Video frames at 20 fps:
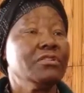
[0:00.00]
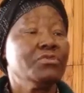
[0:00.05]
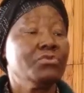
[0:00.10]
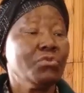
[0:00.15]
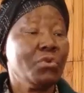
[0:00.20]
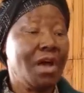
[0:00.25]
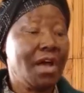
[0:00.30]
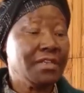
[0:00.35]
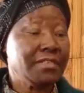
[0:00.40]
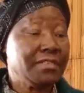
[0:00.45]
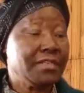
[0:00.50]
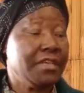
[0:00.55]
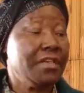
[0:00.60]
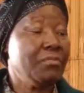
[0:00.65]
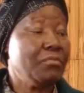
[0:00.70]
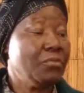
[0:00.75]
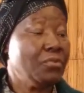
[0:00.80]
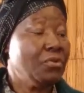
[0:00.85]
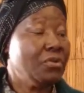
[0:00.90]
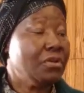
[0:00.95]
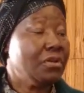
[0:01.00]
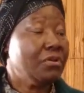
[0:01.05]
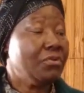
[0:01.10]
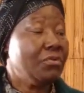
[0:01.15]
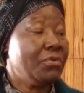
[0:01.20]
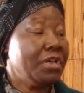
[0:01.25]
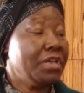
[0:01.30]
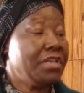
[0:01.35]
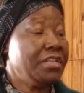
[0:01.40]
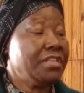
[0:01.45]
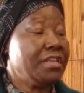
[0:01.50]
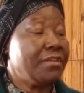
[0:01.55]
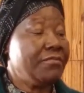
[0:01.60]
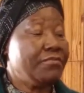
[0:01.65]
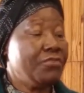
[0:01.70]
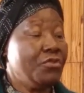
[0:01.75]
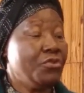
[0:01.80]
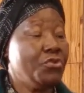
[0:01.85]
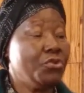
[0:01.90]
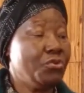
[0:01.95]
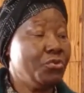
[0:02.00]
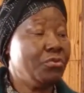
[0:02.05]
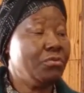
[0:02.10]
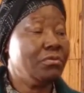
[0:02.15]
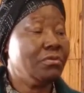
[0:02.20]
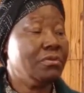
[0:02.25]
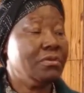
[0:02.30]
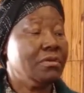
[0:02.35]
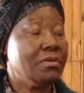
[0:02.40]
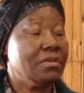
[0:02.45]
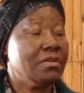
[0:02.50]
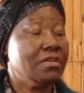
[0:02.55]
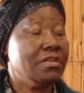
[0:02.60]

to ask him, we interview you,